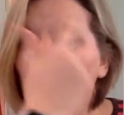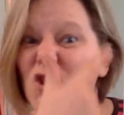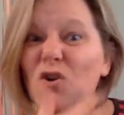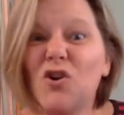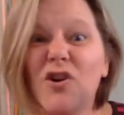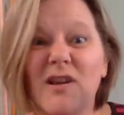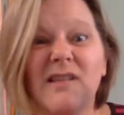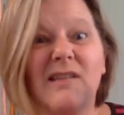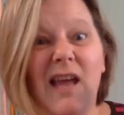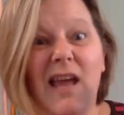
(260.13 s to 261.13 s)
you're
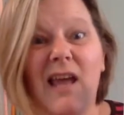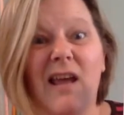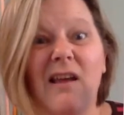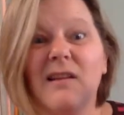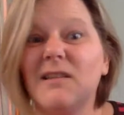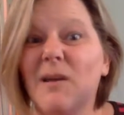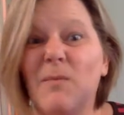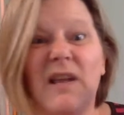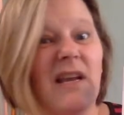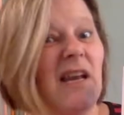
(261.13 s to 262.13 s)
saying
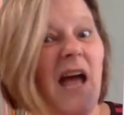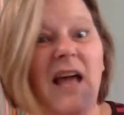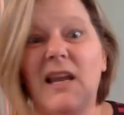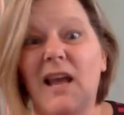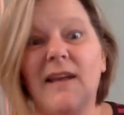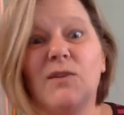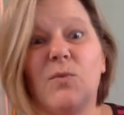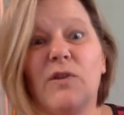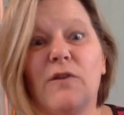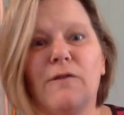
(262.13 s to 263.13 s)
something not nice
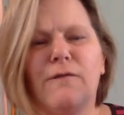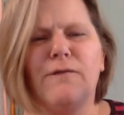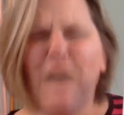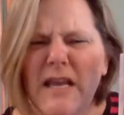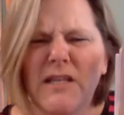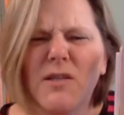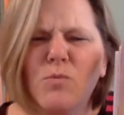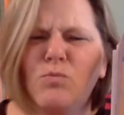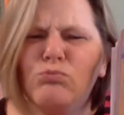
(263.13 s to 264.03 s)
with your face.